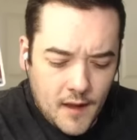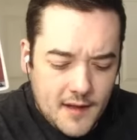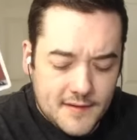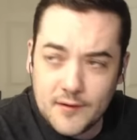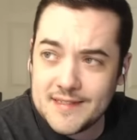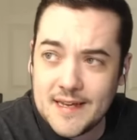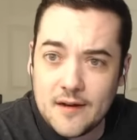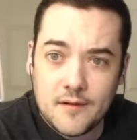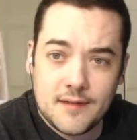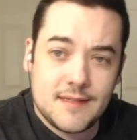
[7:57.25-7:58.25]
As I always say, I
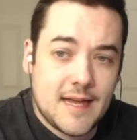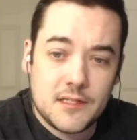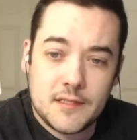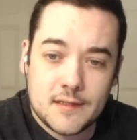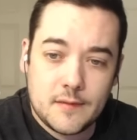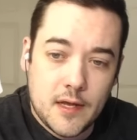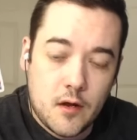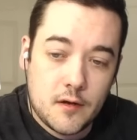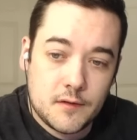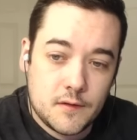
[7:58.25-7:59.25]
don't attach sex to my
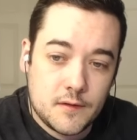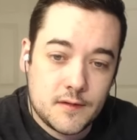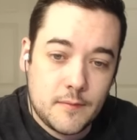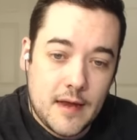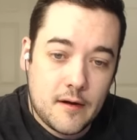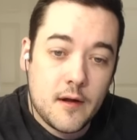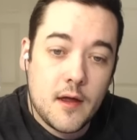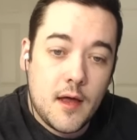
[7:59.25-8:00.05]
cards, so it doesn't matter.